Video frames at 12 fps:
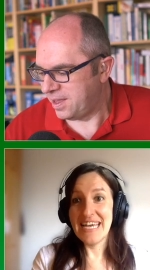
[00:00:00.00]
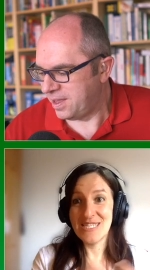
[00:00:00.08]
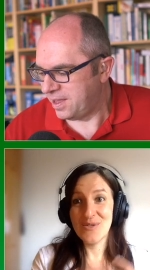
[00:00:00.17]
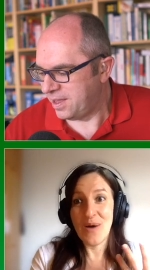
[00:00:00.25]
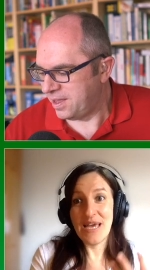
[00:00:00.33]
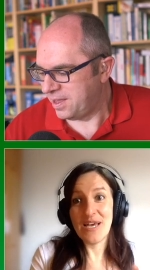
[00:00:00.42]

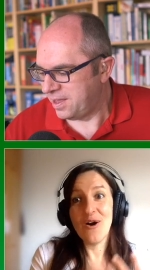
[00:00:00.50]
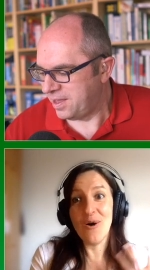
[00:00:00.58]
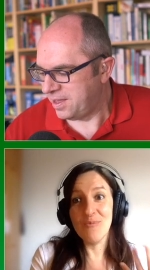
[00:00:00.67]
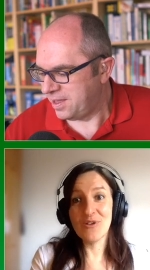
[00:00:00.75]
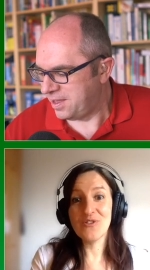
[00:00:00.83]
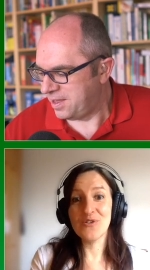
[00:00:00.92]
Speaker 1: It's quite
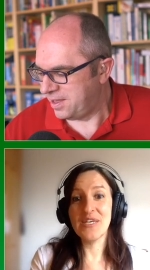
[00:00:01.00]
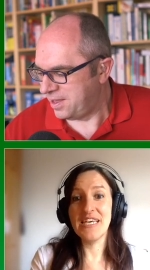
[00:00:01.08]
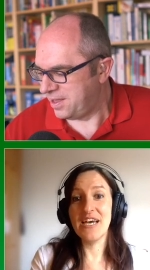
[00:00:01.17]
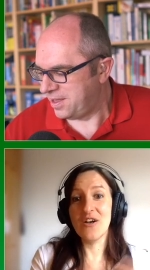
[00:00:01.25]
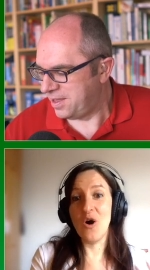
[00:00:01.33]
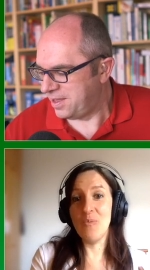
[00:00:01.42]
common to
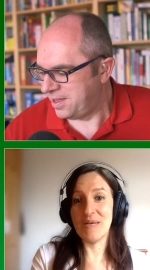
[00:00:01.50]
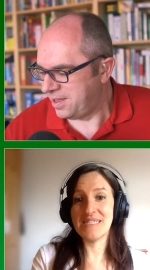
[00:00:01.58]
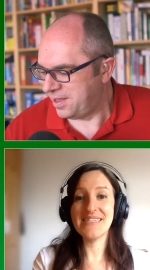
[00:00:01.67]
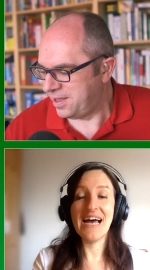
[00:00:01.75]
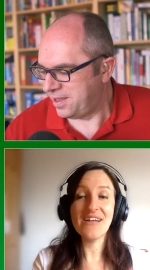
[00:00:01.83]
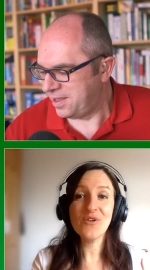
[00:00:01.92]
hear "ho
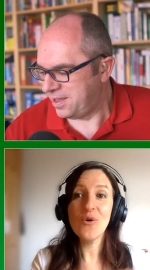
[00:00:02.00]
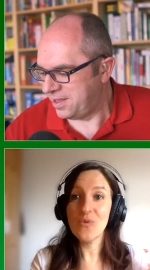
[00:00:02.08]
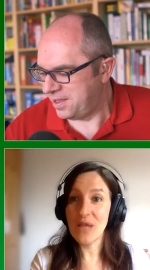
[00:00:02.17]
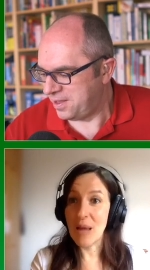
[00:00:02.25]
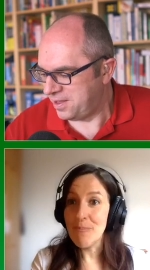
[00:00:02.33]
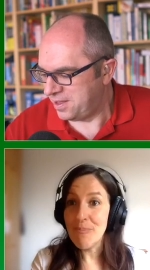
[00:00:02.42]
passato
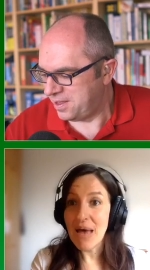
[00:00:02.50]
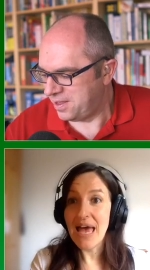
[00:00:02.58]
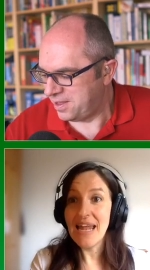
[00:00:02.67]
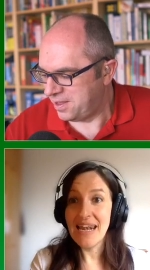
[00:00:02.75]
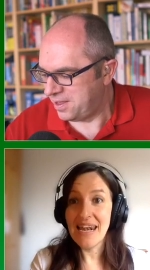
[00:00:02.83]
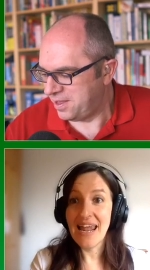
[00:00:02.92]
una
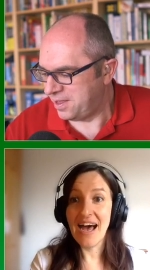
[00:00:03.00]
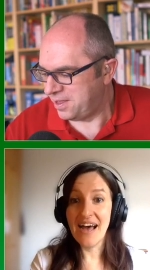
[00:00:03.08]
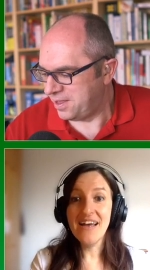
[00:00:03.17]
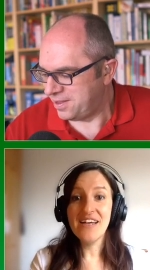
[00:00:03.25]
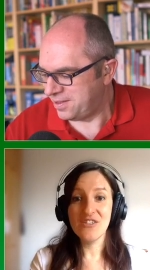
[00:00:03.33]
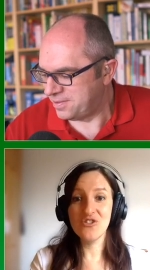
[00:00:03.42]
bella
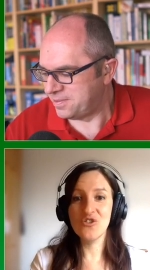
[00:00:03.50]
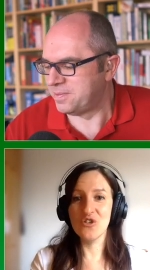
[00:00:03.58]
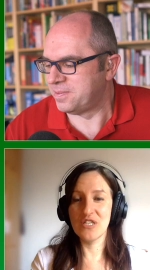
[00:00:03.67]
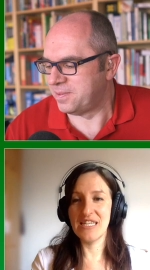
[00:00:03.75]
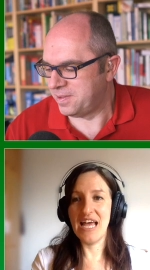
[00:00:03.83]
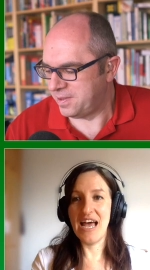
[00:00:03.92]

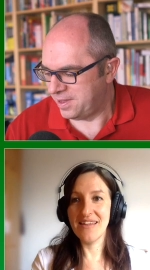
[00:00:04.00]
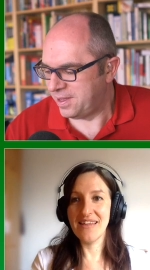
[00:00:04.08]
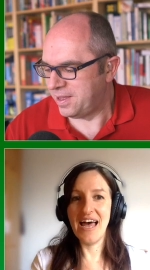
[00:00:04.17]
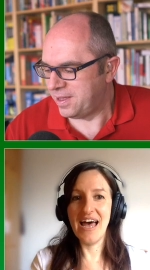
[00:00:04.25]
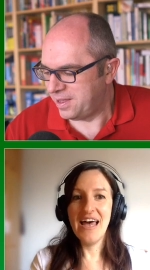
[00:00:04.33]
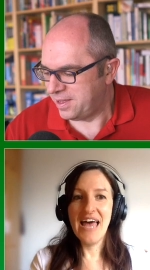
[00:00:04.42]

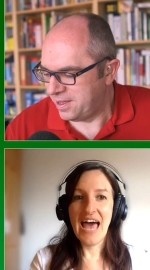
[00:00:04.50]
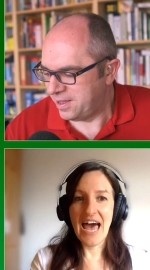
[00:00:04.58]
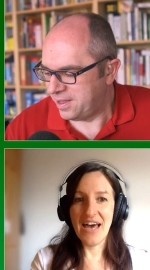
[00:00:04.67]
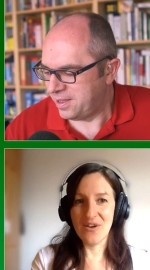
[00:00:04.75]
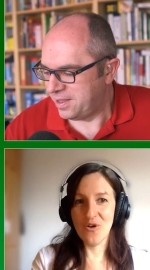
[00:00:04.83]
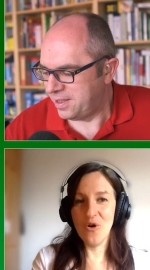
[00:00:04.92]
giornata
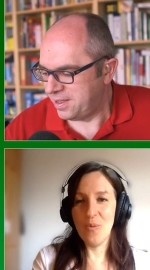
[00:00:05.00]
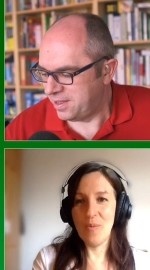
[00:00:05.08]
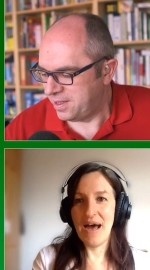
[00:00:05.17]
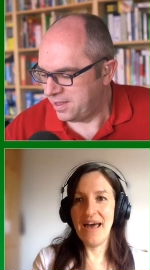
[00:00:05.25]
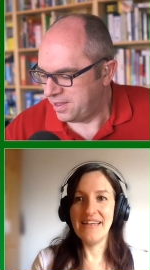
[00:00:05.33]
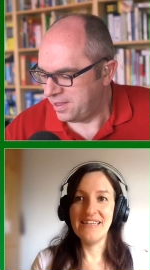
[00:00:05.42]
a
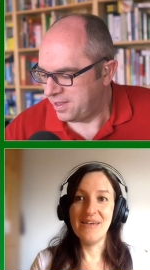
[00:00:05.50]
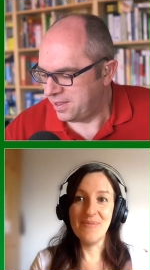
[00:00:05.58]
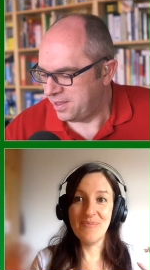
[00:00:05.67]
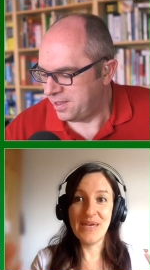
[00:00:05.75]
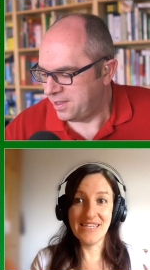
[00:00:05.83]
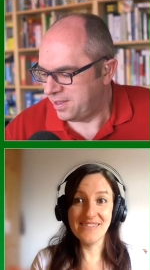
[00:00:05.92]
Roma," and it
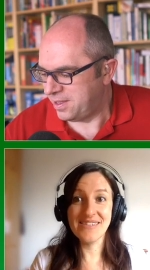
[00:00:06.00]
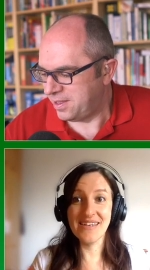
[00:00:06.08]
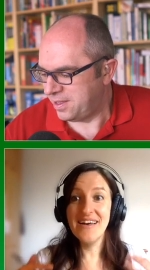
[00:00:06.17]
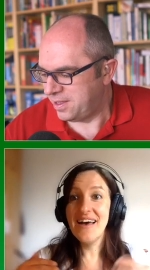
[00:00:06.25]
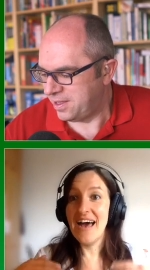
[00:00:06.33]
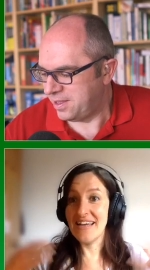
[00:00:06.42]
means
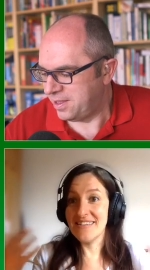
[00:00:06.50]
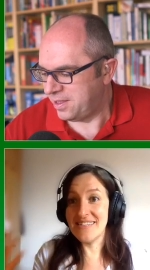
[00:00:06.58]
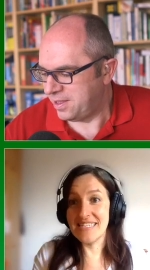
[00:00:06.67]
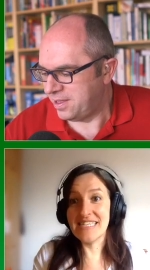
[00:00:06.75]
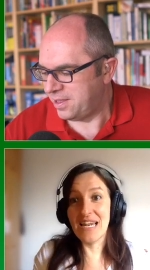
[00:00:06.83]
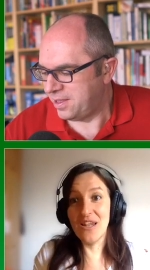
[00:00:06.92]
uh, I
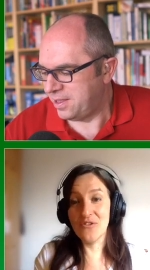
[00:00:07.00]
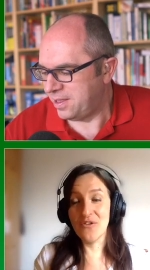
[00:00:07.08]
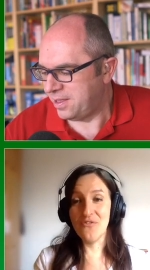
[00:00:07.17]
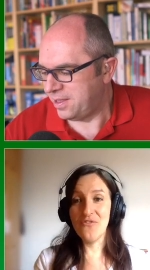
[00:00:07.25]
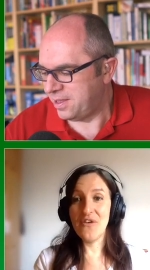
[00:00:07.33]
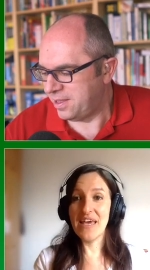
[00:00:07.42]
did a lot
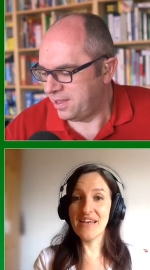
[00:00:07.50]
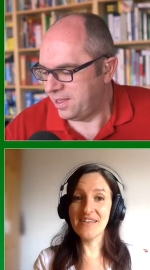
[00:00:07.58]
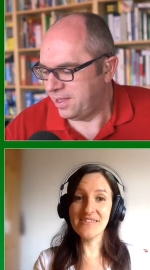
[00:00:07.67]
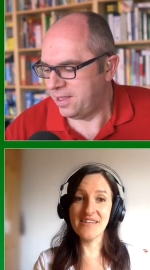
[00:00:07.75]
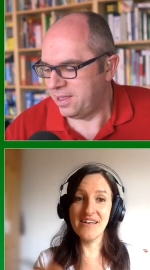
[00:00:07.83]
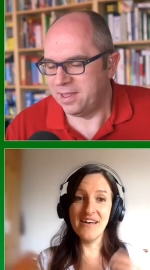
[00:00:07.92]
of
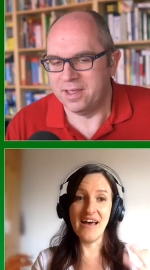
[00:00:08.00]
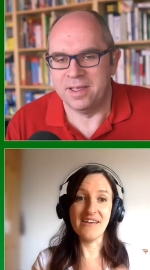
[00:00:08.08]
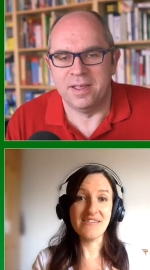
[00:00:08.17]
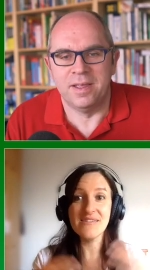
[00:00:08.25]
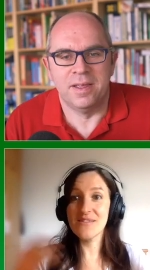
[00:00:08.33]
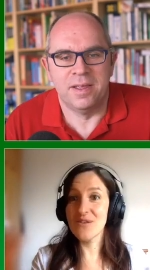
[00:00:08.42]
things, uh, I
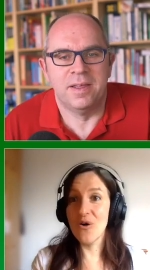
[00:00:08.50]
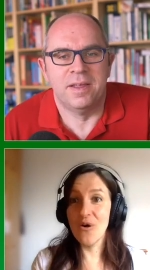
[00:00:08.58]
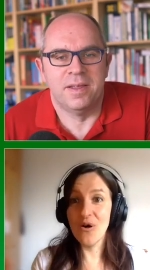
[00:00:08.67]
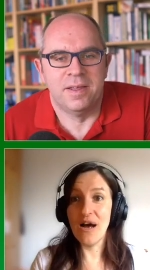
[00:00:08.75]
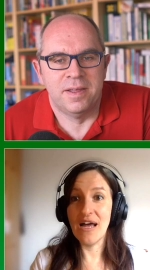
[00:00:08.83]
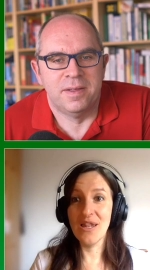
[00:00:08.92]

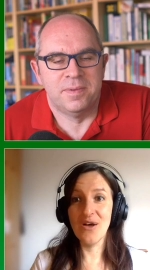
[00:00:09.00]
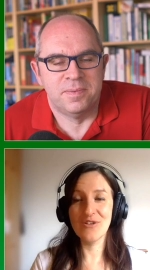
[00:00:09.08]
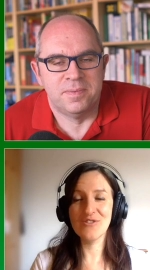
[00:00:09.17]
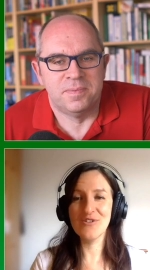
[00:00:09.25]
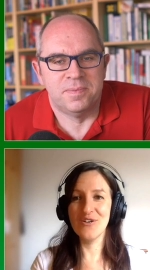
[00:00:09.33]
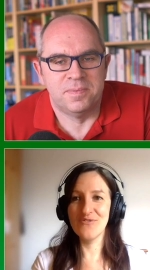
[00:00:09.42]
saw a
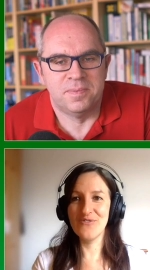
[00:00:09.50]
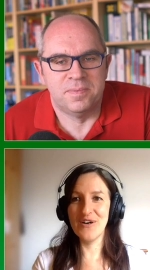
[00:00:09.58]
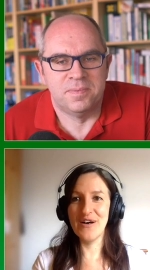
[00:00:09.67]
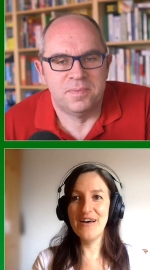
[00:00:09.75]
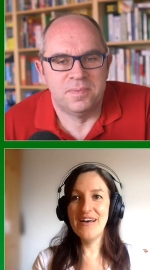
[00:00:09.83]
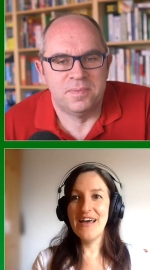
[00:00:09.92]
lot of
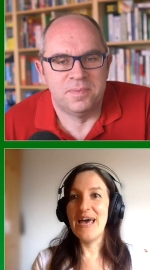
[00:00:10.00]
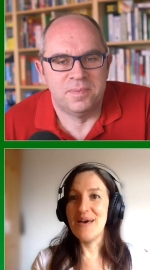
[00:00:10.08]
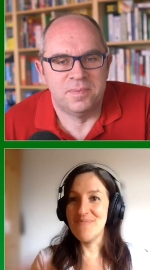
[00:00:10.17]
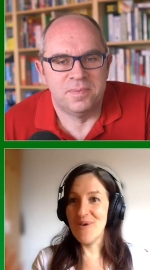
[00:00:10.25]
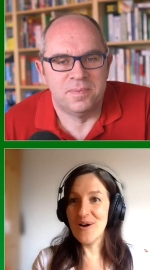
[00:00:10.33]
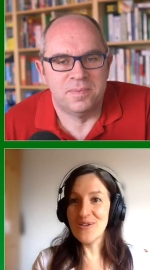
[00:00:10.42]
uh, uh,
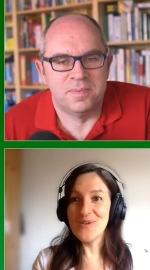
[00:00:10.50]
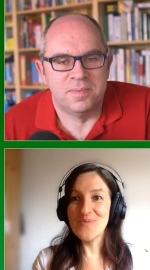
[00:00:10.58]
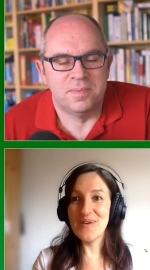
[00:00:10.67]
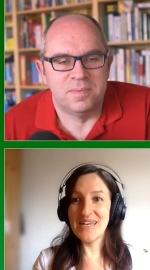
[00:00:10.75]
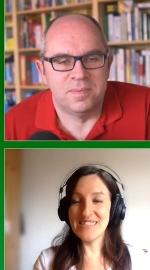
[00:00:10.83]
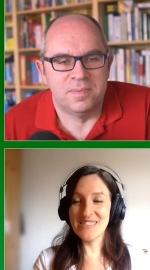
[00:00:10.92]

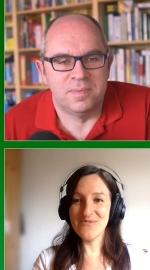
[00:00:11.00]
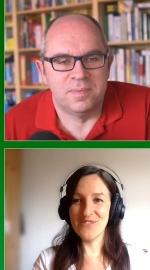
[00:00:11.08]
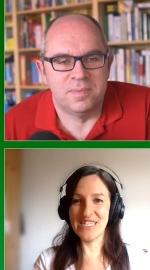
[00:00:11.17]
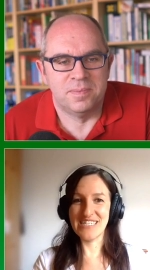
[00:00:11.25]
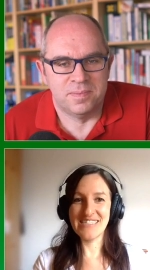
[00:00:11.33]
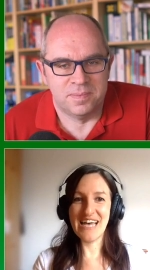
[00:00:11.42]
monuments, for
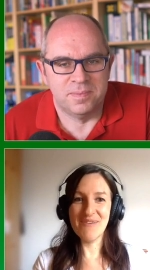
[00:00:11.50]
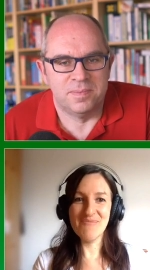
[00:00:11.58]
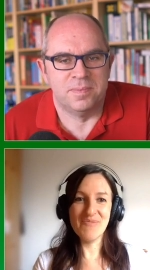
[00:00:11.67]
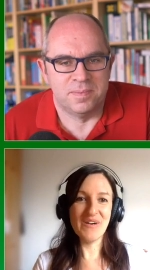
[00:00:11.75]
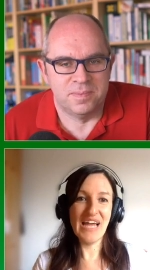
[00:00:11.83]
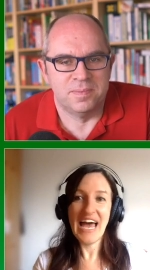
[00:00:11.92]

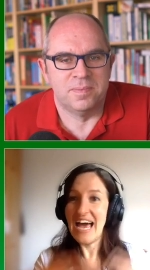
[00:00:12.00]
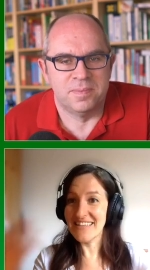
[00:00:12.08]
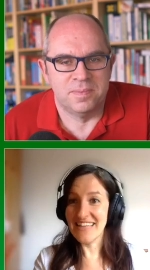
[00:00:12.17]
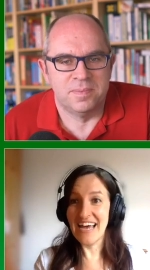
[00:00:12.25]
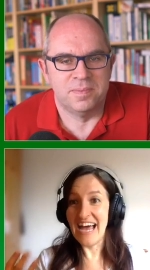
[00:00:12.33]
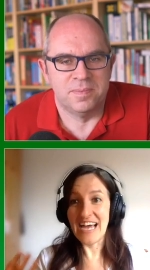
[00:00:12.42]
example. I
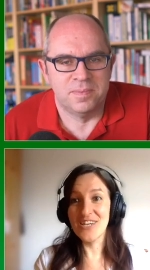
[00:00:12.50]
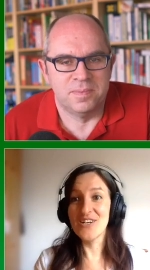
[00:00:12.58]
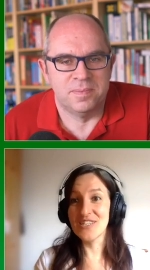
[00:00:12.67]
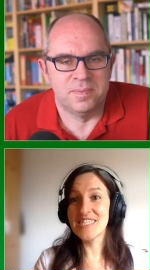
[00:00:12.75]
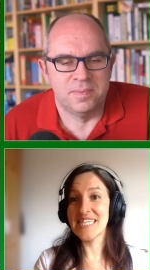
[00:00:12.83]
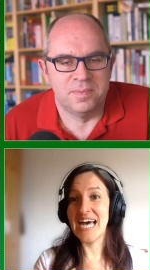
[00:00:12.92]
had a, a
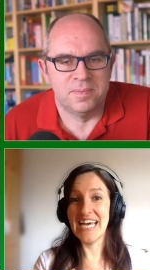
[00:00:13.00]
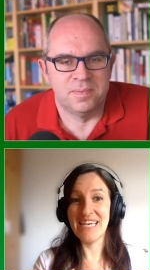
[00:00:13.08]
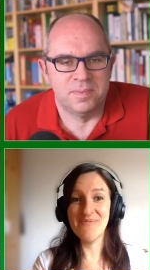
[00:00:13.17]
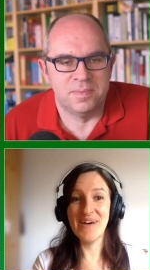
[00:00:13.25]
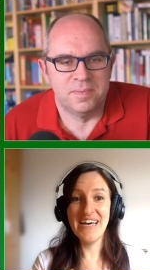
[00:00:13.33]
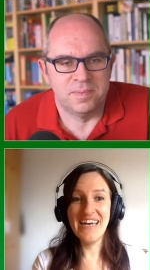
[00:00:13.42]
good
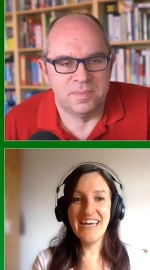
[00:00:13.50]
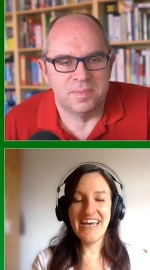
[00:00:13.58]
time